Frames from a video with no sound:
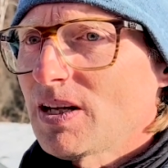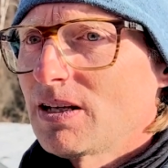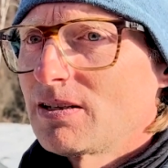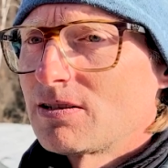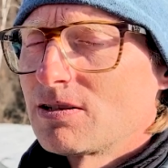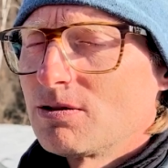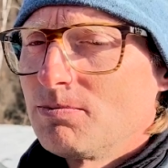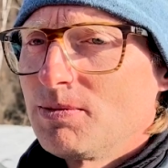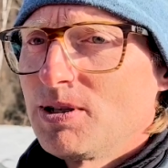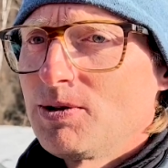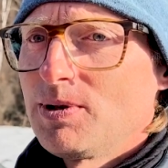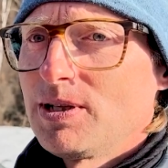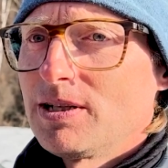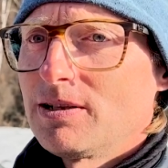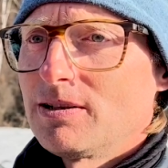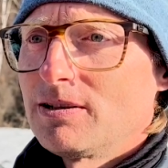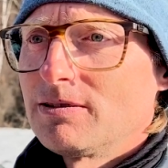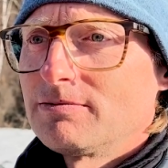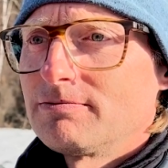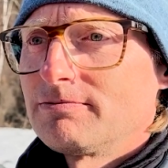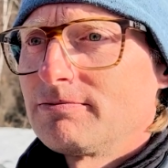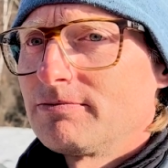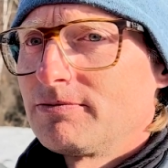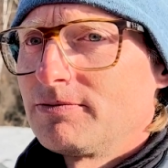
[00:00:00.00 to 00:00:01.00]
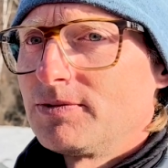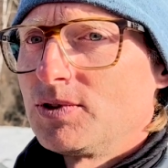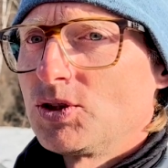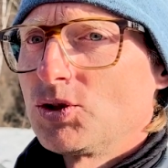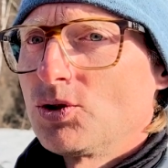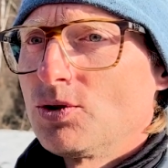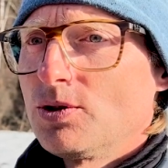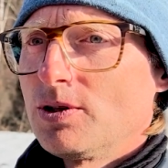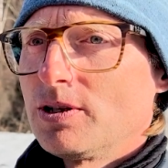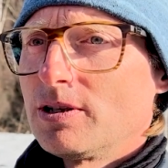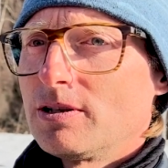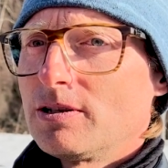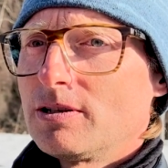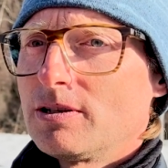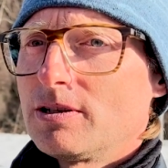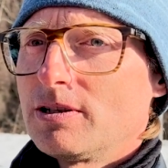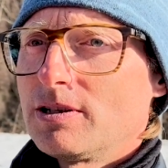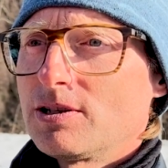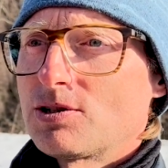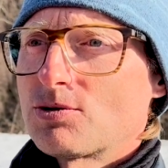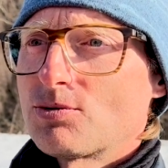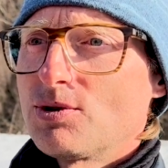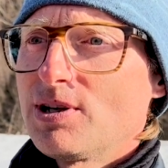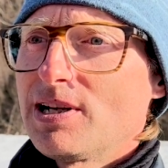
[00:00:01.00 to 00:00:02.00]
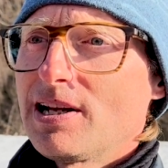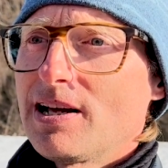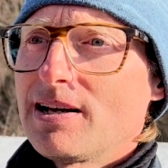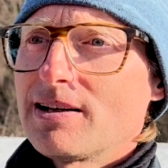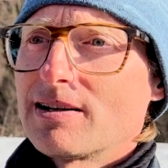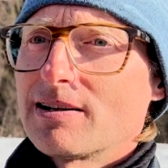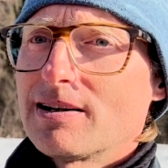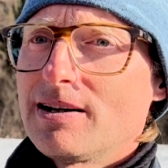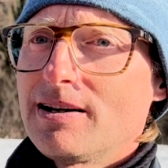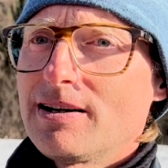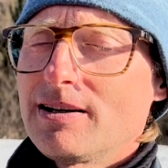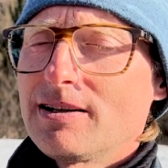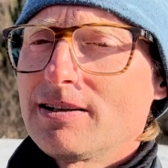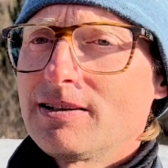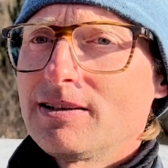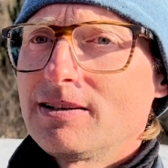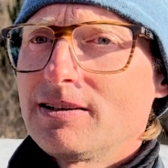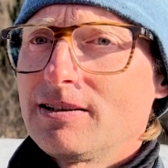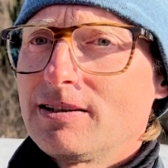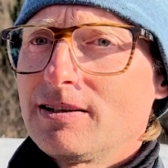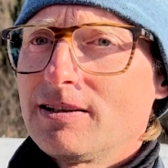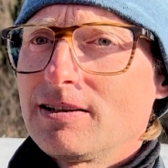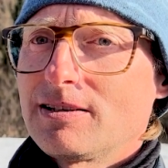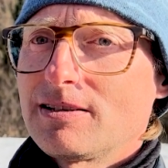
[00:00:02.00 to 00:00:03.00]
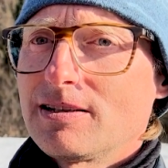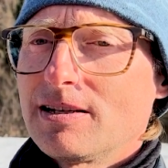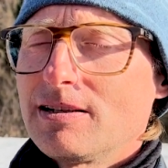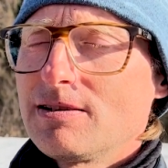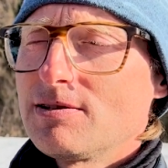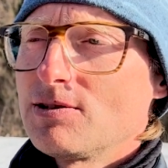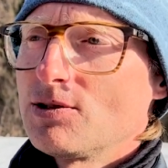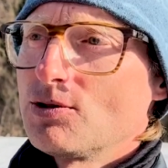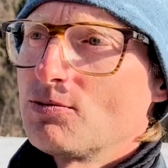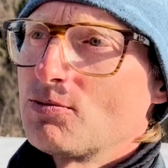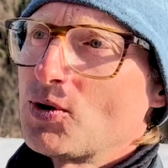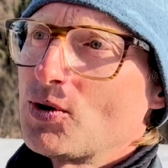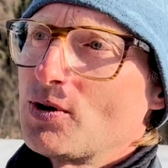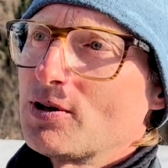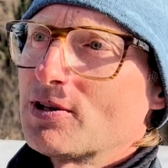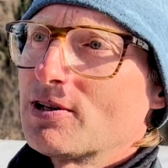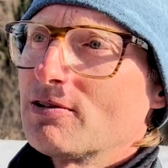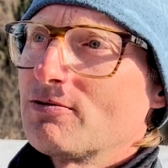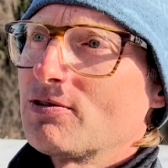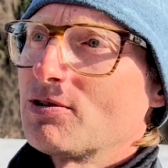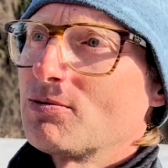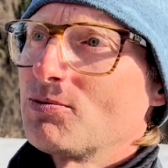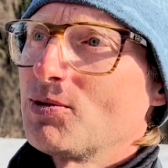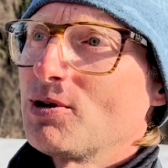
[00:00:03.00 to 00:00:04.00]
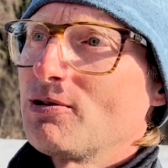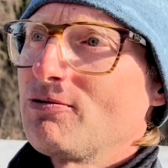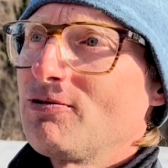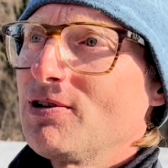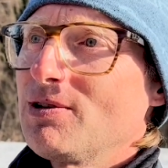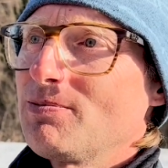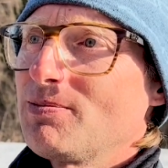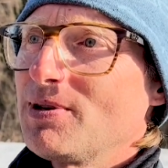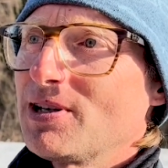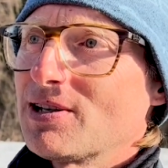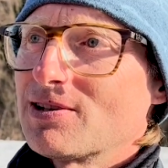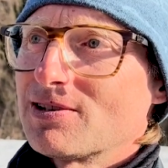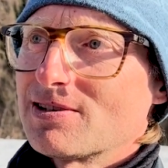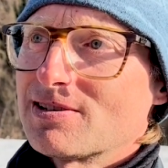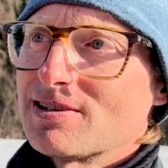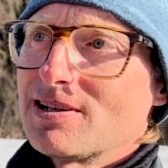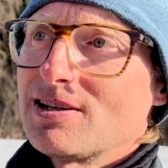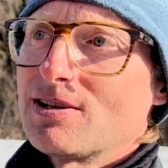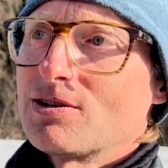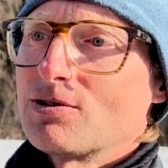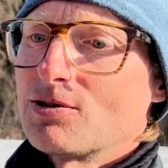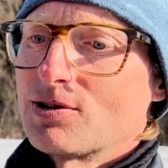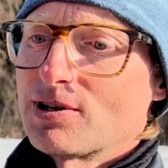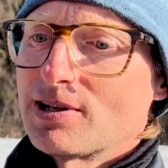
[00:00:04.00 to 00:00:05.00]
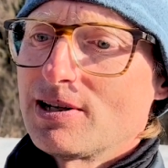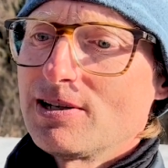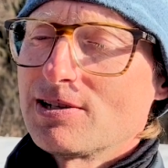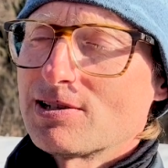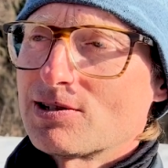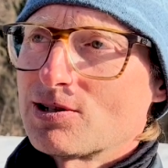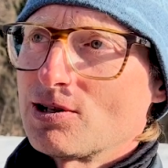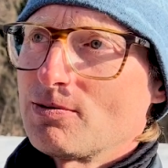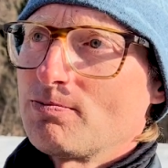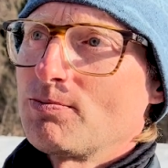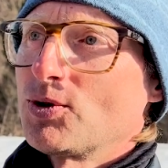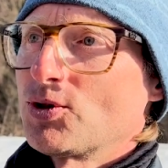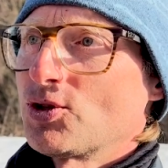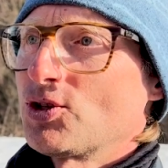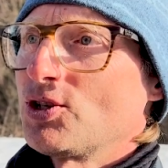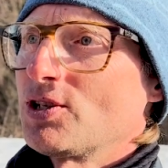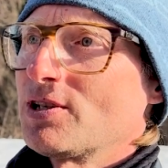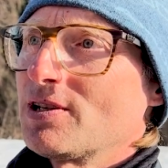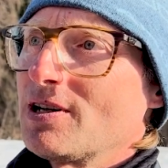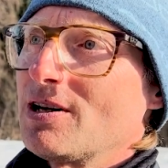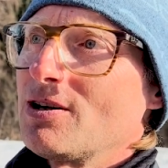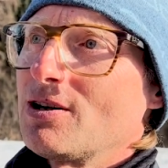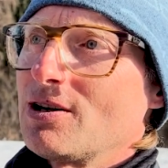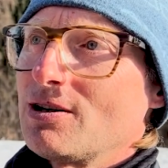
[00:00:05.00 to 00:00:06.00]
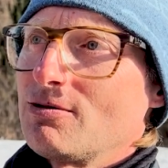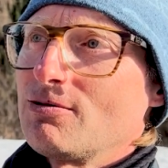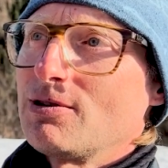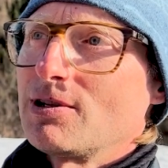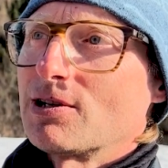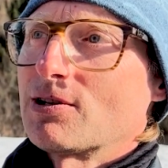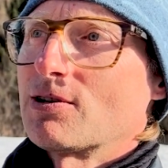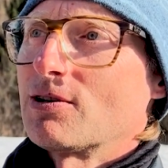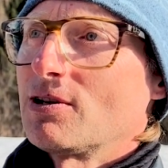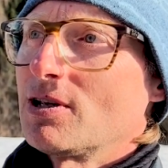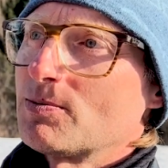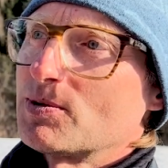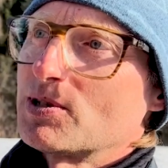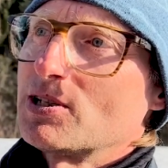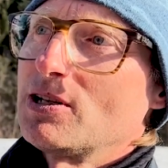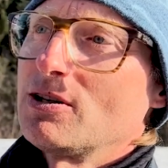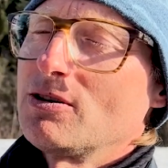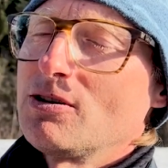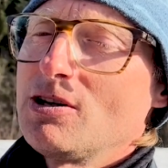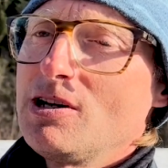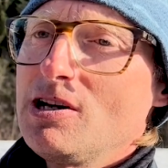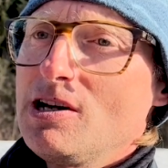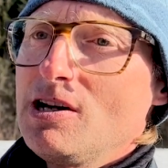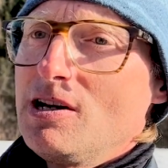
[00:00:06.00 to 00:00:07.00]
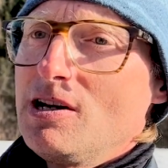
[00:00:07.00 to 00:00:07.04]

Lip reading: So maybe, sure, a 3-line glider tells you more, gives you more feedback, is saying, okay, stop pushing now, I will collapse now.